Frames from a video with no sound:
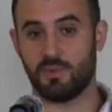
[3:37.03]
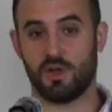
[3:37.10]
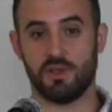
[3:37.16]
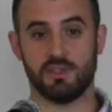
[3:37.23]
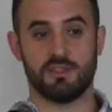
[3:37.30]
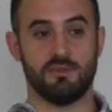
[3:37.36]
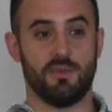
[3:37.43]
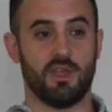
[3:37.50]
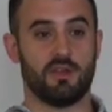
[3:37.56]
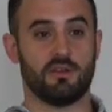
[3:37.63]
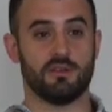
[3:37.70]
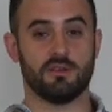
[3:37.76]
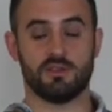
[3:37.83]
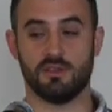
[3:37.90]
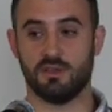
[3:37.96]

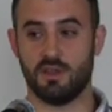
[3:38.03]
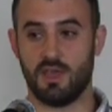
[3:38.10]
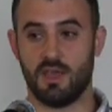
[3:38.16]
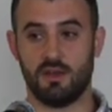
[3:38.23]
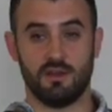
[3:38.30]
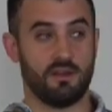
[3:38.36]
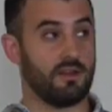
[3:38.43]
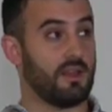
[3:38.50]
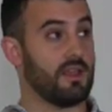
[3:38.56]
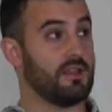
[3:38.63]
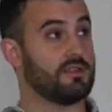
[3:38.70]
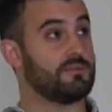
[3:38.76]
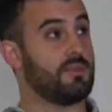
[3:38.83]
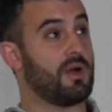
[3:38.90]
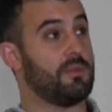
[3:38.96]
policymakers, and, and an
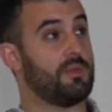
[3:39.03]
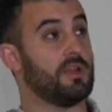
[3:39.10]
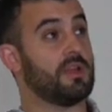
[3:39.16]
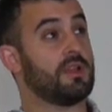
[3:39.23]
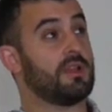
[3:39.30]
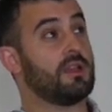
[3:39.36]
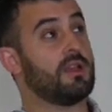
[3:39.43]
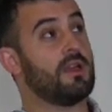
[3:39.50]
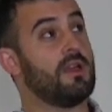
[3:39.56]
engaged public.